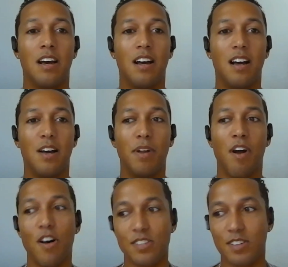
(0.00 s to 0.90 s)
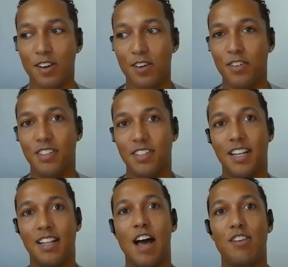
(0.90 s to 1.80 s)
but also it
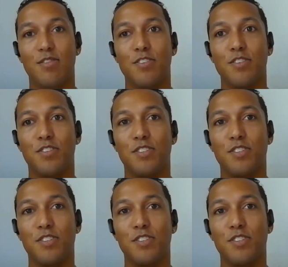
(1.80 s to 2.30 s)
allows for you